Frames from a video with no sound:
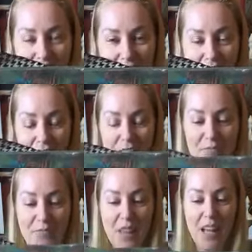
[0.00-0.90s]
think of
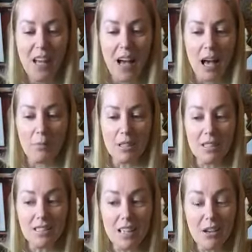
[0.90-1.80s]
it. I'm going
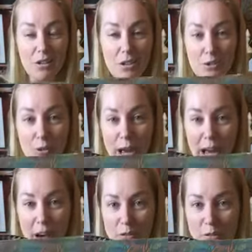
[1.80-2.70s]
to tell you
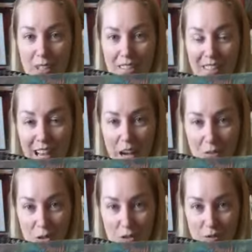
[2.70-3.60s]
how you can get the
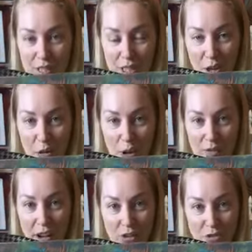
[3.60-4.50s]
how-to video
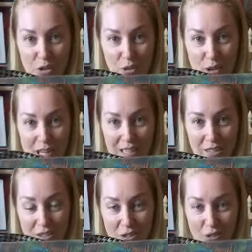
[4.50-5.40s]
of actually creating
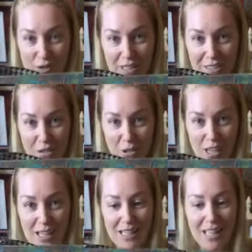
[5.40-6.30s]
the surface,
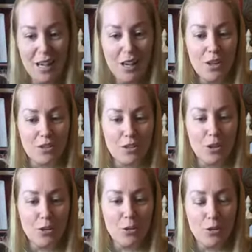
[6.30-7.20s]
okay?
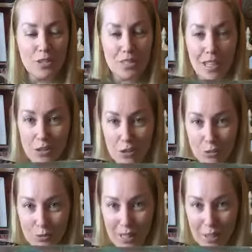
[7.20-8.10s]
So stay
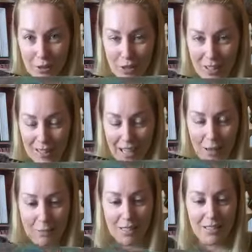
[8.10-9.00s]
tuned. Later on,
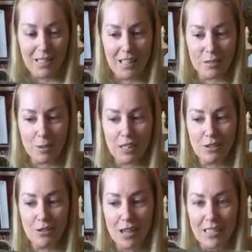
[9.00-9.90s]
I'm going to explain to
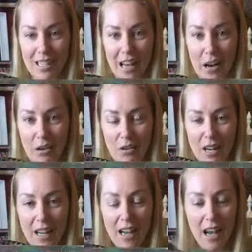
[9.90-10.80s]
you guys how
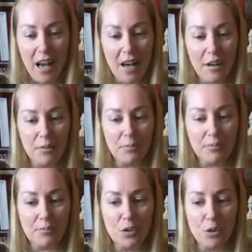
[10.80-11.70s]

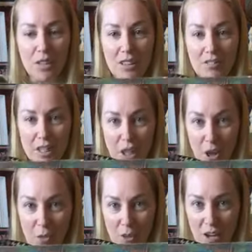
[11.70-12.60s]
you can get the
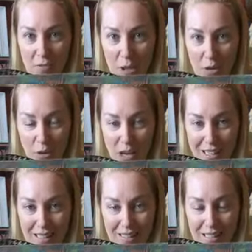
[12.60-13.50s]
video of me
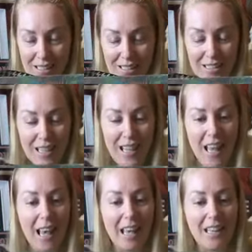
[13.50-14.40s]
creating this,
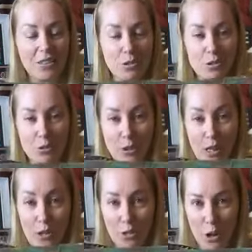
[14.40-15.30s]
and so you can
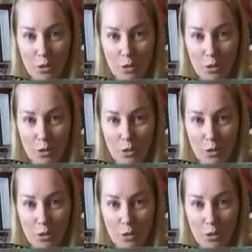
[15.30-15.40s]
create your